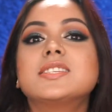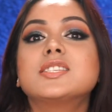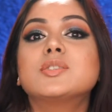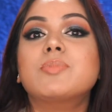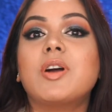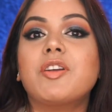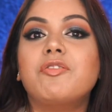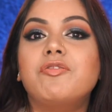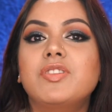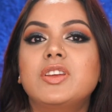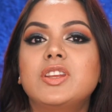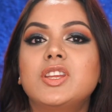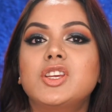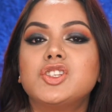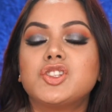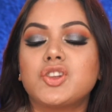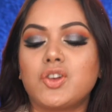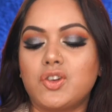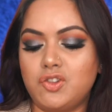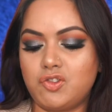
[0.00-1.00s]
is my
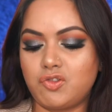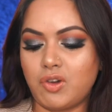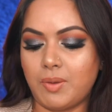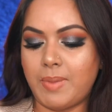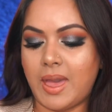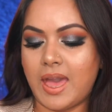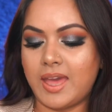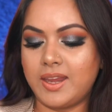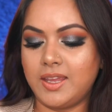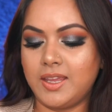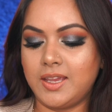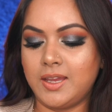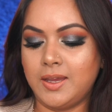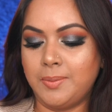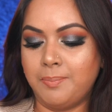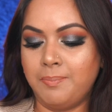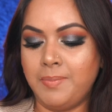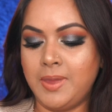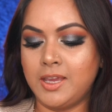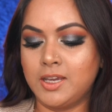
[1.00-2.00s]
finished dramatic
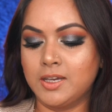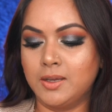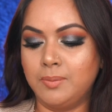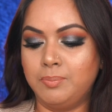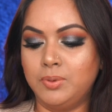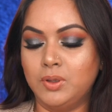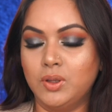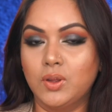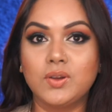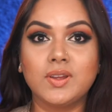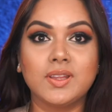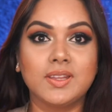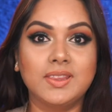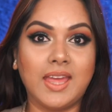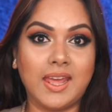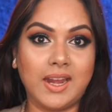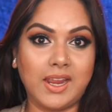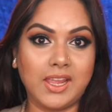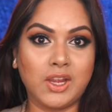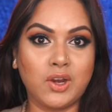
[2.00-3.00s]
makeup look
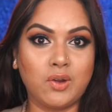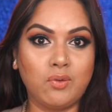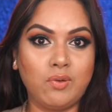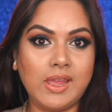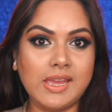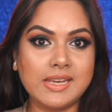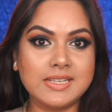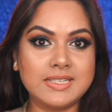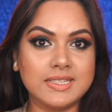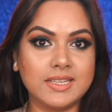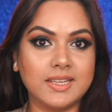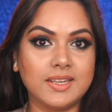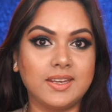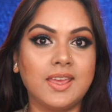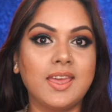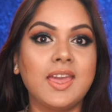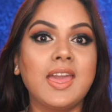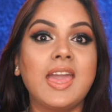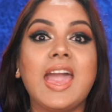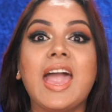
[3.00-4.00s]
that I created.
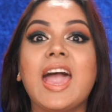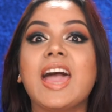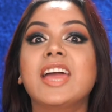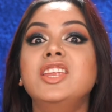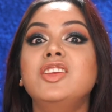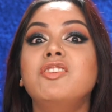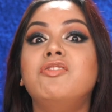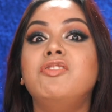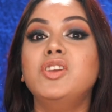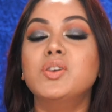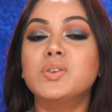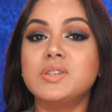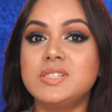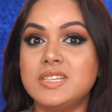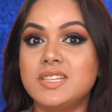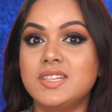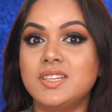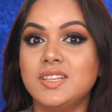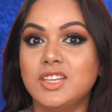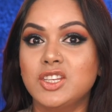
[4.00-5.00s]
And if you
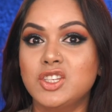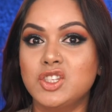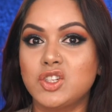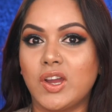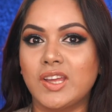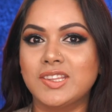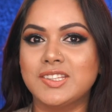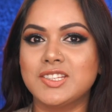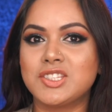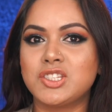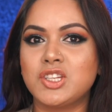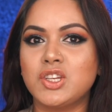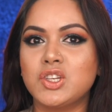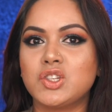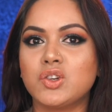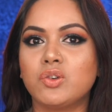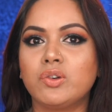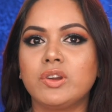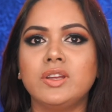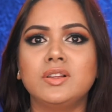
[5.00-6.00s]
did enjoy this
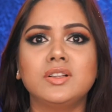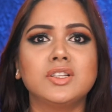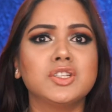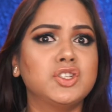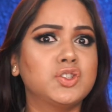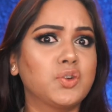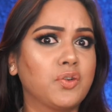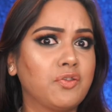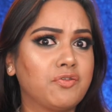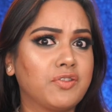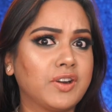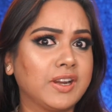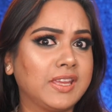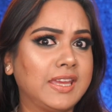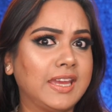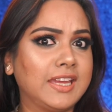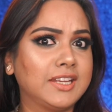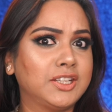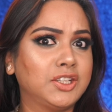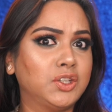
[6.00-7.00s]
tutorial, don't
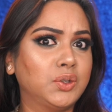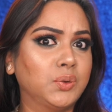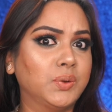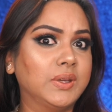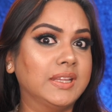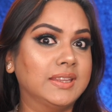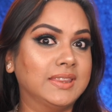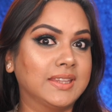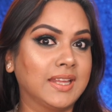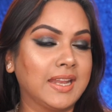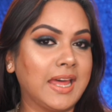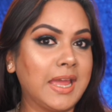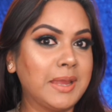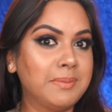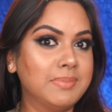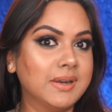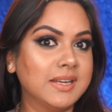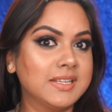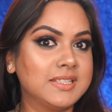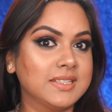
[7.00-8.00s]
forget to hit the
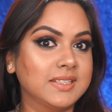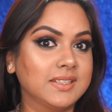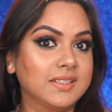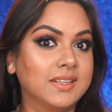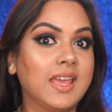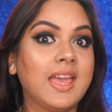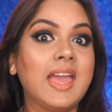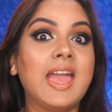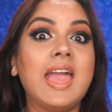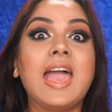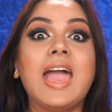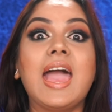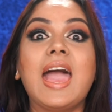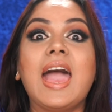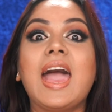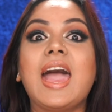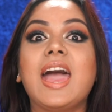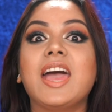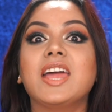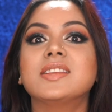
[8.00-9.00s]
like button
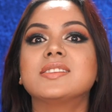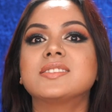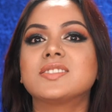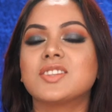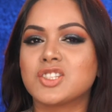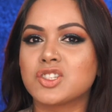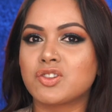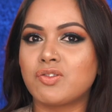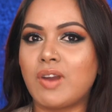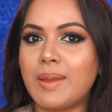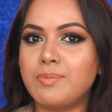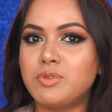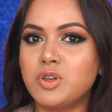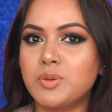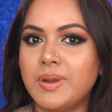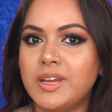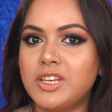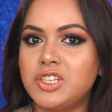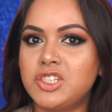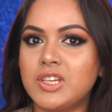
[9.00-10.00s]
and subscribe to
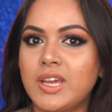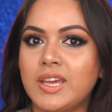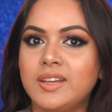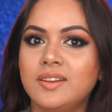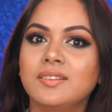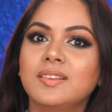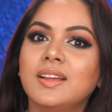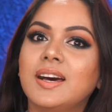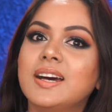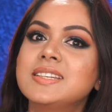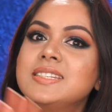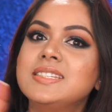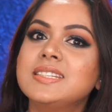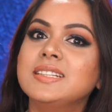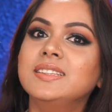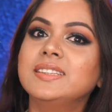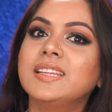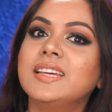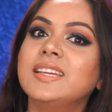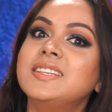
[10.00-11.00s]
my channel.
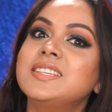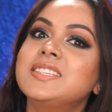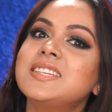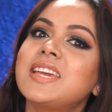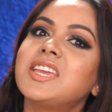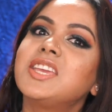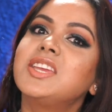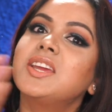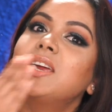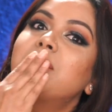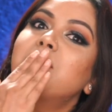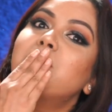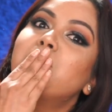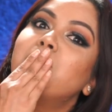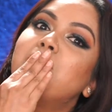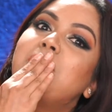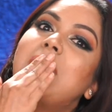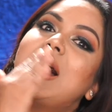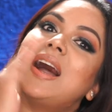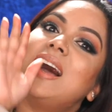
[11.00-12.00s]
Until then, take care.
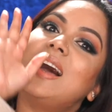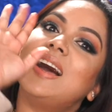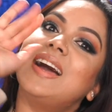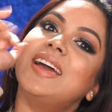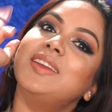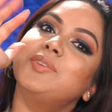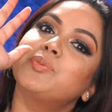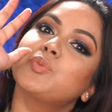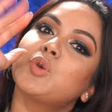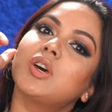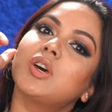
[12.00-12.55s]
Bye!